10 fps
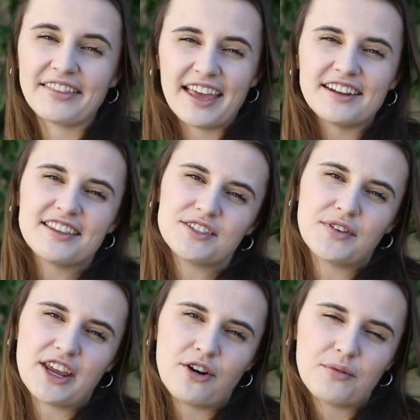At the end of this
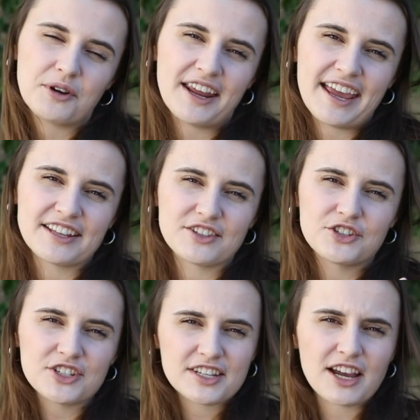video, I'm going to
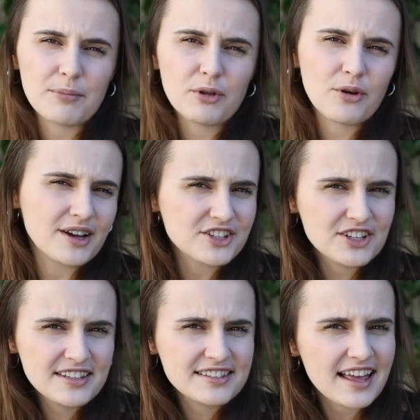answer just a couple
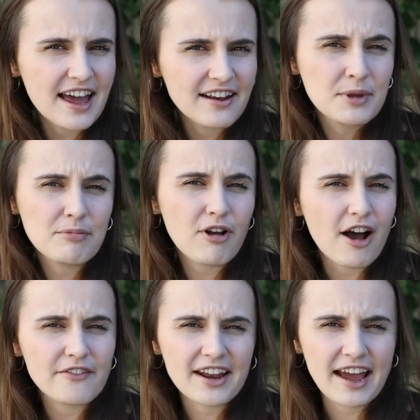questions that people
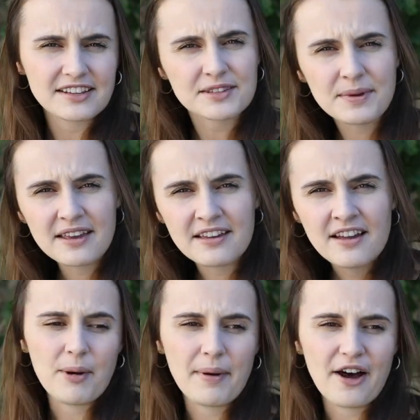often ask me
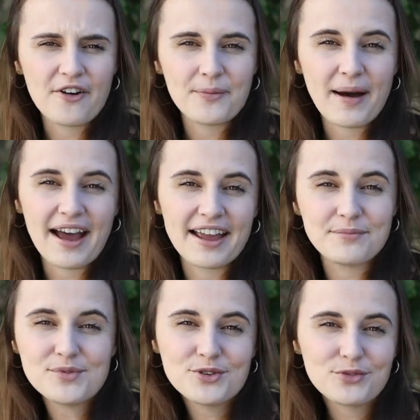about
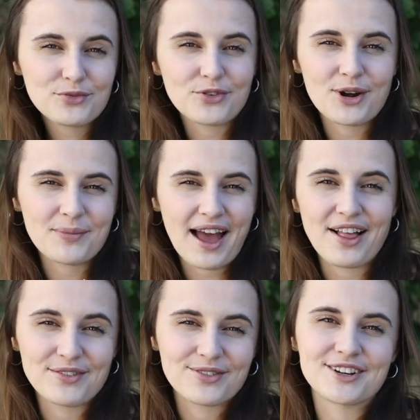my move from
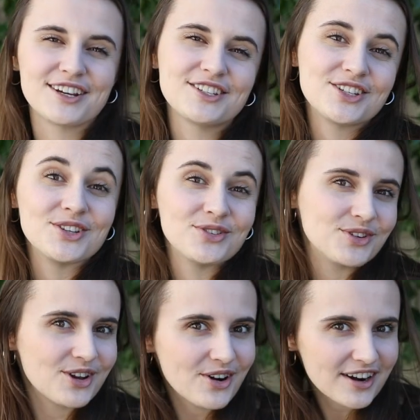California to
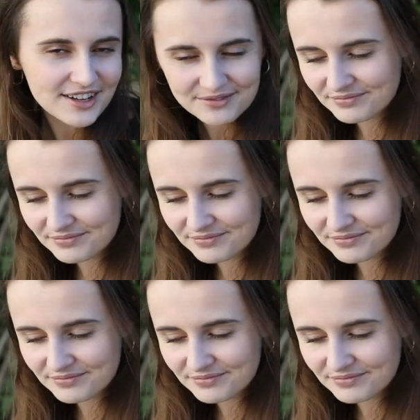New York.